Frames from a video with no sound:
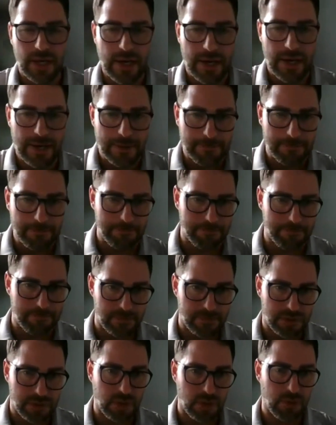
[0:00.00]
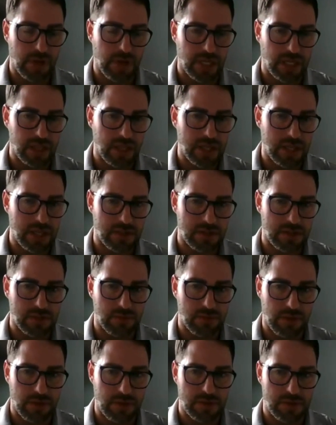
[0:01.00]
certain
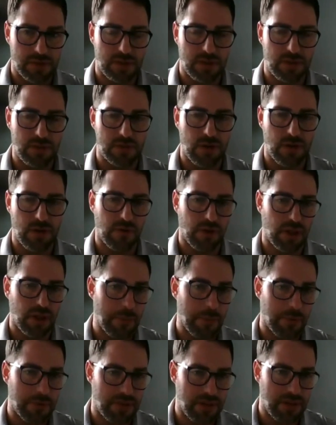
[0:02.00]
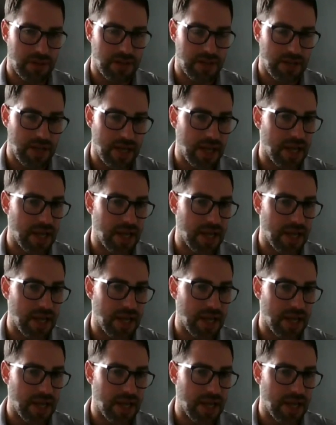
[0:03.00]
regulations where there's a huge overlap within